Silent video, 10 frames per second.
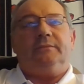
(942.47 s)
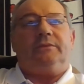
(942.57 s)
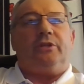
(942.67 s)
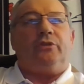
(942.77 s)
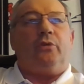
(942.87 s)

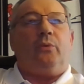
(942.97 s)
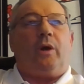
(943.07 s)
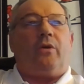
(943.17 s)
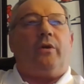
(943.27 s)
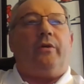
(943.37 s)
to do
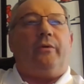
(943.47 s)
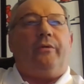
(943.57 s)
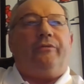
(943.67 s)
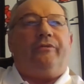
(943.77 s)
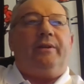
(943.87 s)
work on a
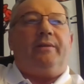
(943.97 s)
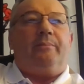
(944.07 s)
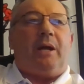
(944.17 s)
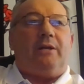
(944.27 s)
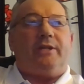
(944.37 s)
roofing
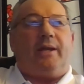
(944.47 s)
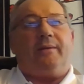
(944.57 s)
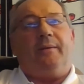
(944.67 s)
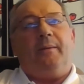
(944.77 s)
project.